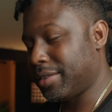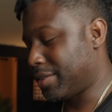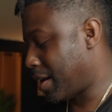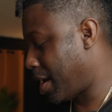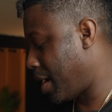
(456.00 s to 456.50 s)

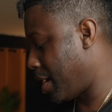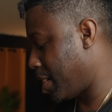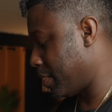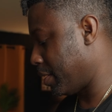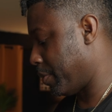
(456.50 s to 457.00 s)

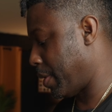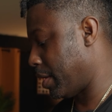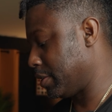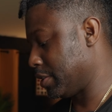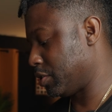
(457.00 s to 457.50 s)
con
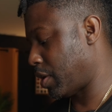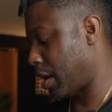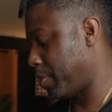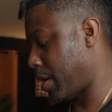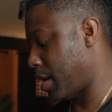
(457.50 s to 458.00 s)
about this
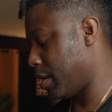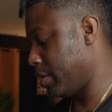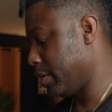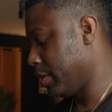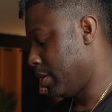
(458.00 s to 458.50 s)

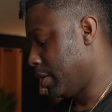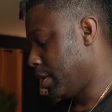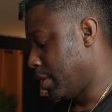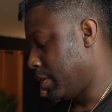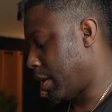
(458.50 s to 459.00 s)
tripod
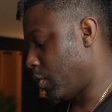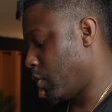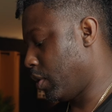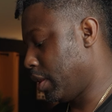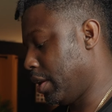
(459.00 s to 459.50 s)
that I
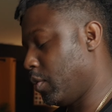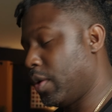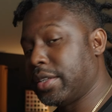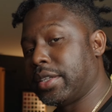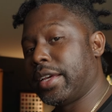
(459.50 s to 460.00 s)
really
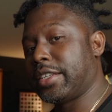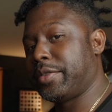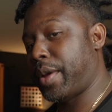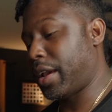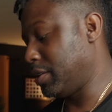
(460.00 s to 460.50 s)
wasn't
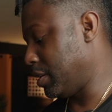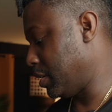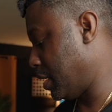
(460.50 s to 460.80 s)
expecting